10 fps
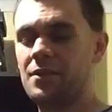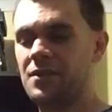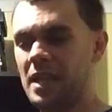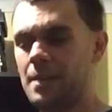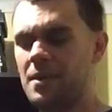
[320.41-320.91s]

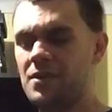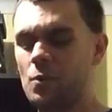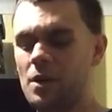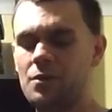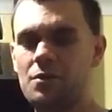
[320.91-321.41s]
same as
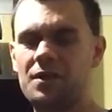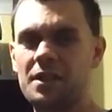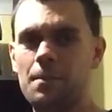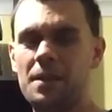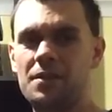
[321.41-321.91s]
when
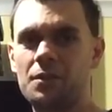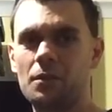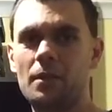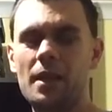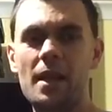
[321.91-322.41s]
using the pistol.